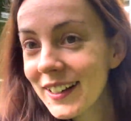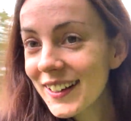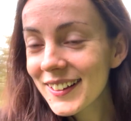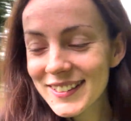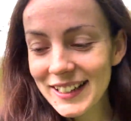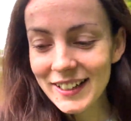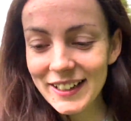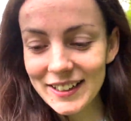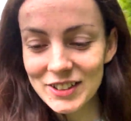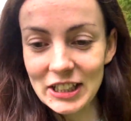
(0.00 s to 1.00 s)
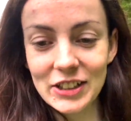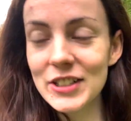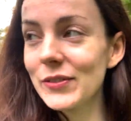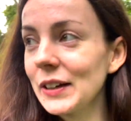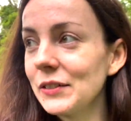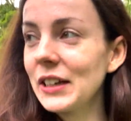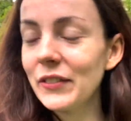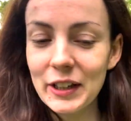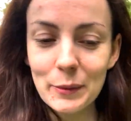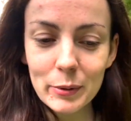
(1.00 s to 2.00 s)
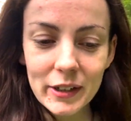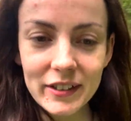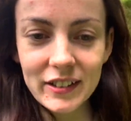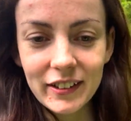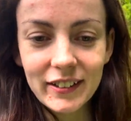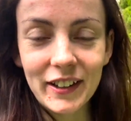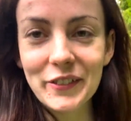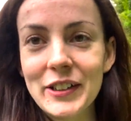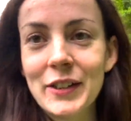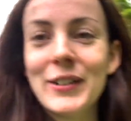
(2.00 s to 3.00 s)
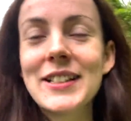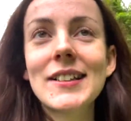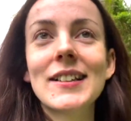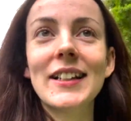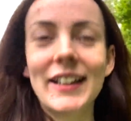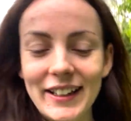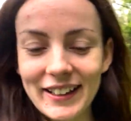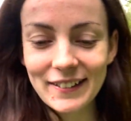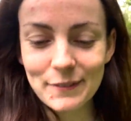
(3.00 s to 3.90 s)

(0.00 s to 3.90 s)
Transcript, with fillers: good. I actually just found out that I'm pregnant, like really recently.